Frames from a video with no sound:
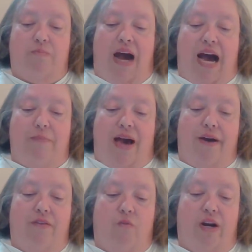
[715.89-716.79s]
pop
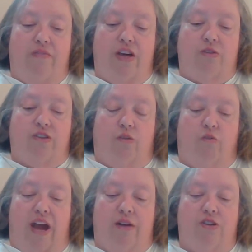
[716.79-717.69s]
out of one of those little
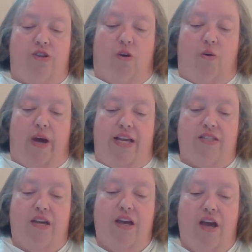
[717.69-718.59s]
round
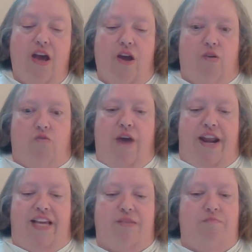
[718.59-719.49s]
doorways?
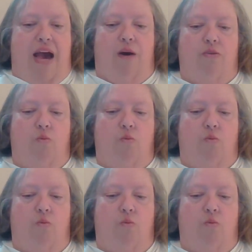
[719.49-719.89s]
Reddy's mouth